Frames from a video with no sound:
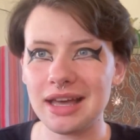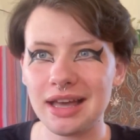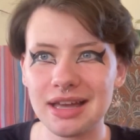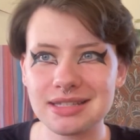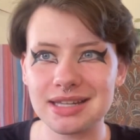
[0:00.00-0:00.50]

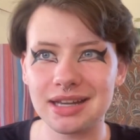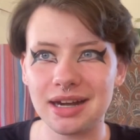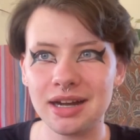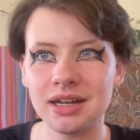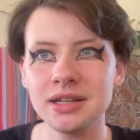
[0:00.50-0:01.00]
as a
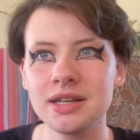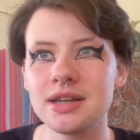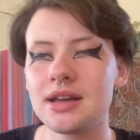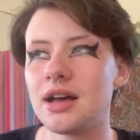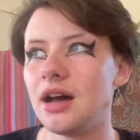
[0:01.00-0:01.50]
guy,
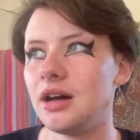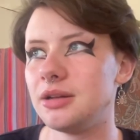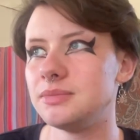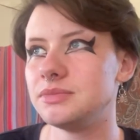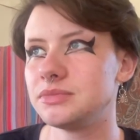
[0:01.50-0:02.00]

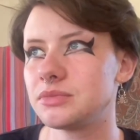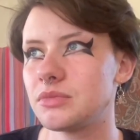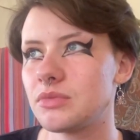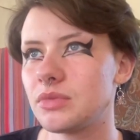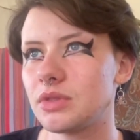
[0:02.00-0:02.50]
um,
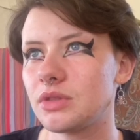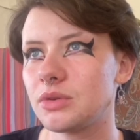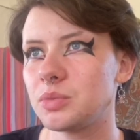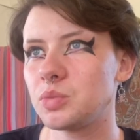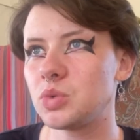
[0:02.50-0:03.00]

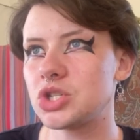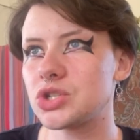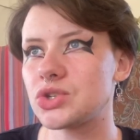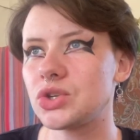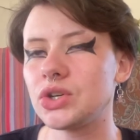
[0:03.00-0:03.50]
which is
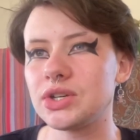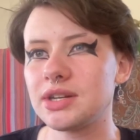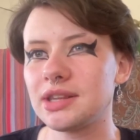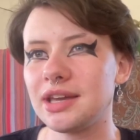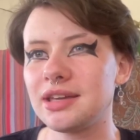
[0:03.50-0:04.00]
good.
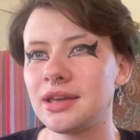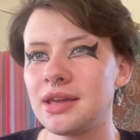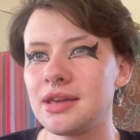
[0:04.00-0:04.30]
Like,